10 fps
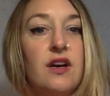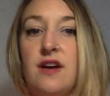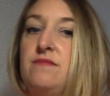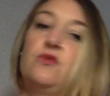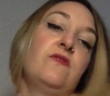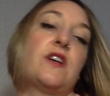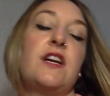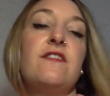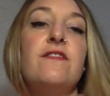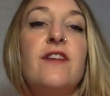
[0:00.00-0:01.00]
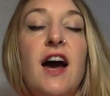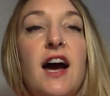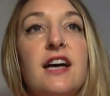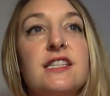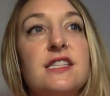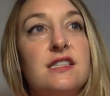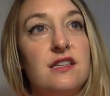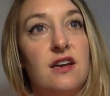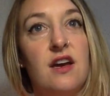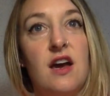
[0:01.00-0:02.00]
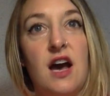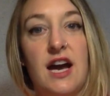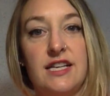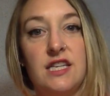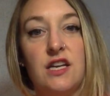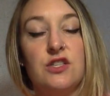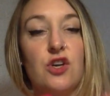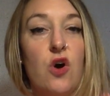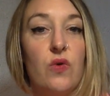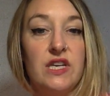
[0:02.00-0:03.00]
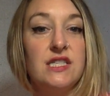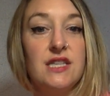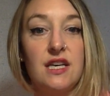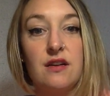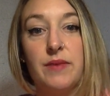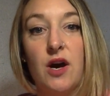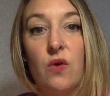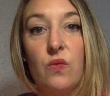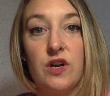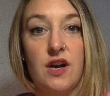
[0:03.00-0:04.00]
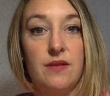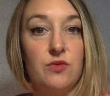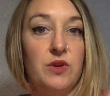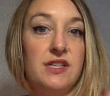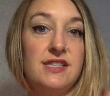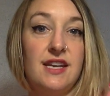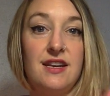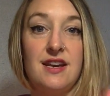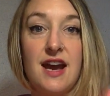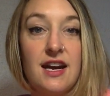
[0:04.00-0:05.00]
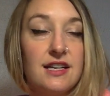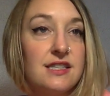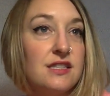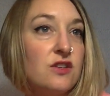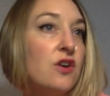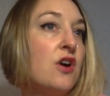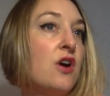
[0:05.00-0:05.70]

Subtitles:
I move very fast. I tend to always think about what I'm going to say next.